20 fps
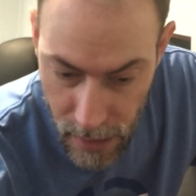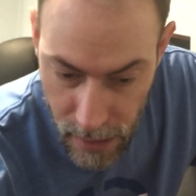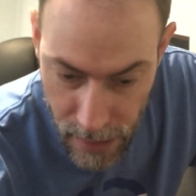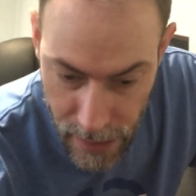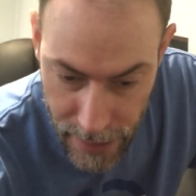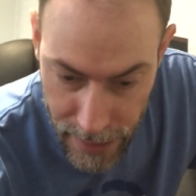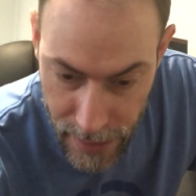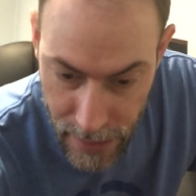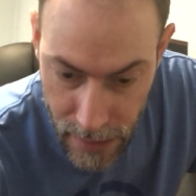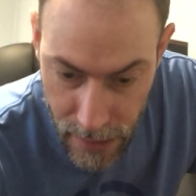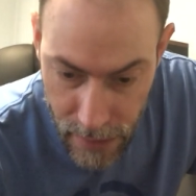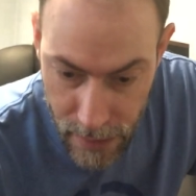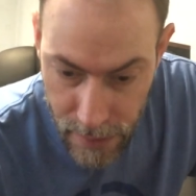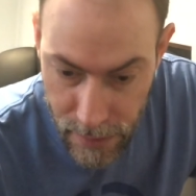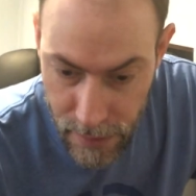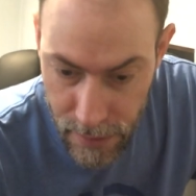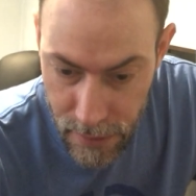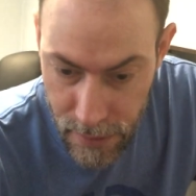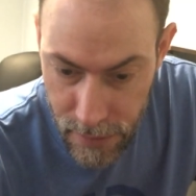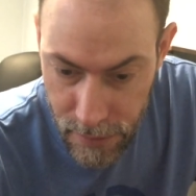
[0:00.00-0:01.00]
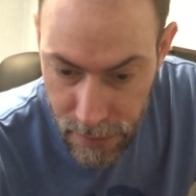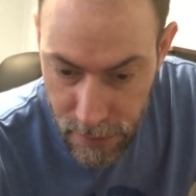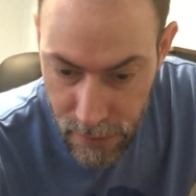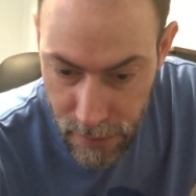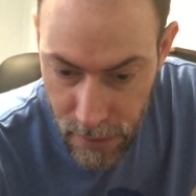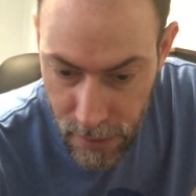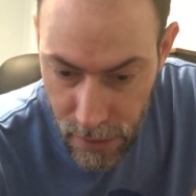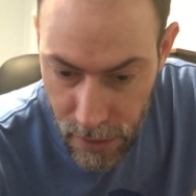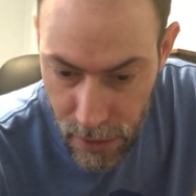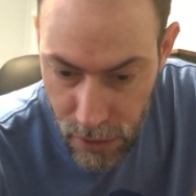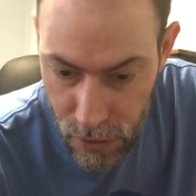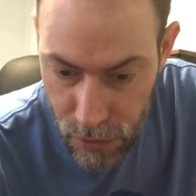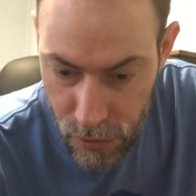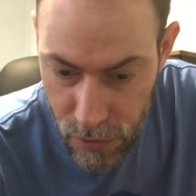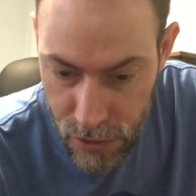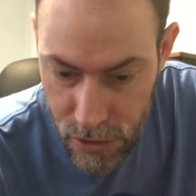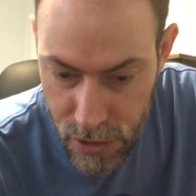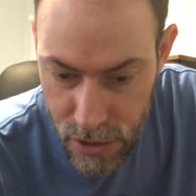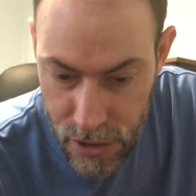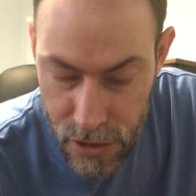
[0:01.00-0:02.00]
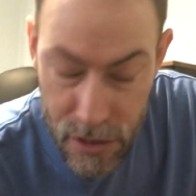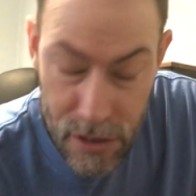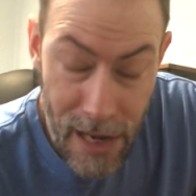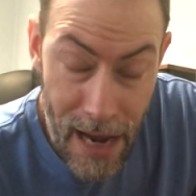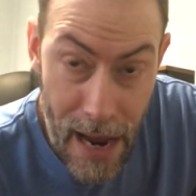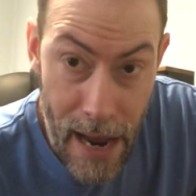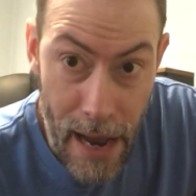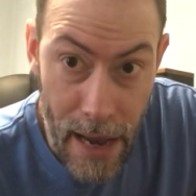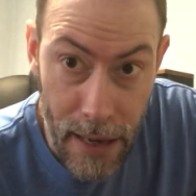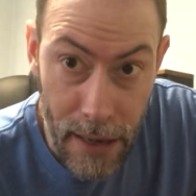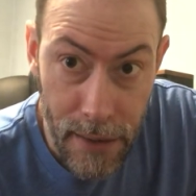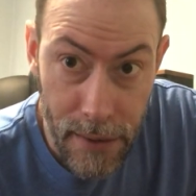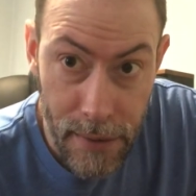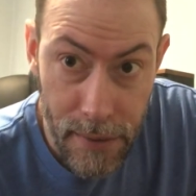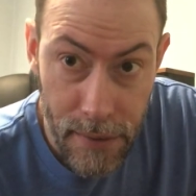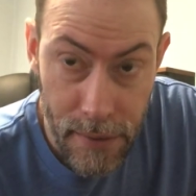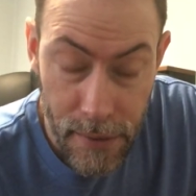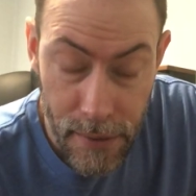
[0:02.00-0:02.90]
I got this huge stack